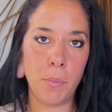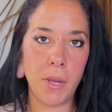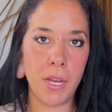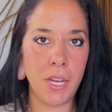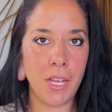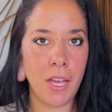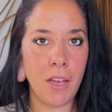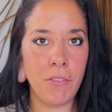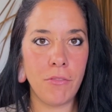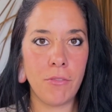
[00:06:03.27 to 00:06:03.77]

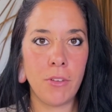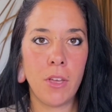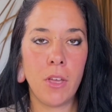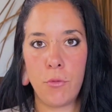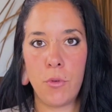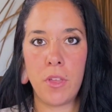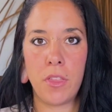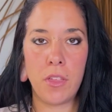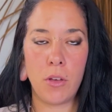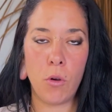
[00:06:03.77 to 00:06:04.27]
PDF
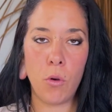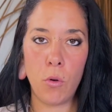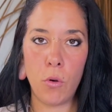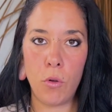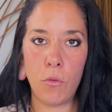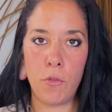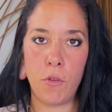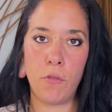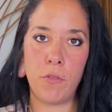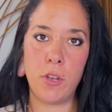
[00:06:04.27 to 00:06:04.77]
with
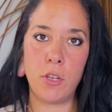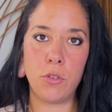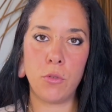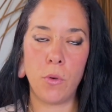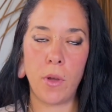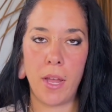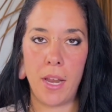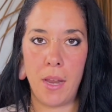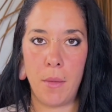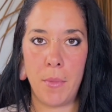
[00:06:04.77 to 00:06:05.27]
all of your
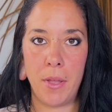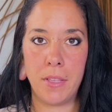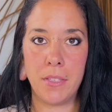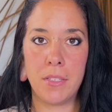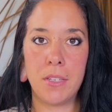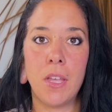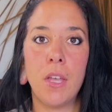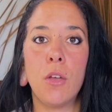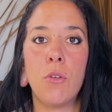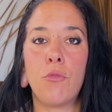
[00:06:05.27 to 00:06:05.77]
visual
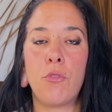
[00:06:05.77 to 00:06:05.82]
elements,